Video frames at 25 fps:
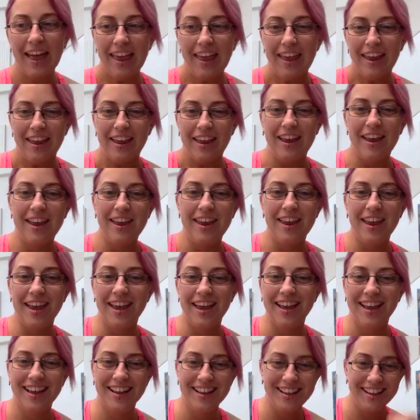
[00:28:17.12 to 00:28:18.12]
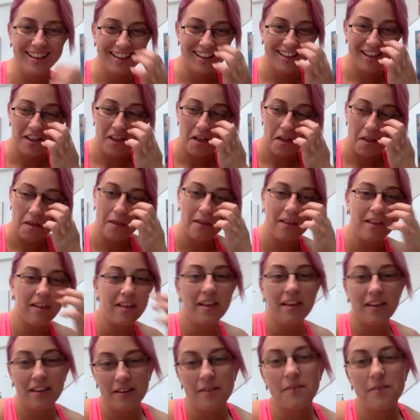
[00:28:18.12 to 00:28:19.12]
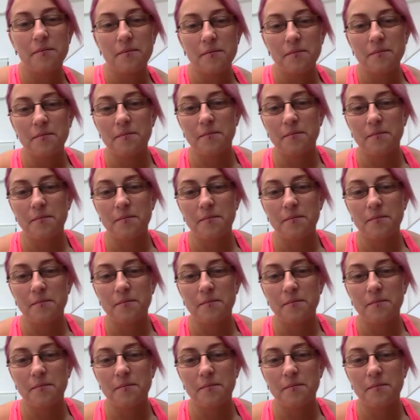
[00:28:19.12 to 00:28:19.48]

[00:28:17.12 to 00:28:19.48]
then two, you have to commit and commit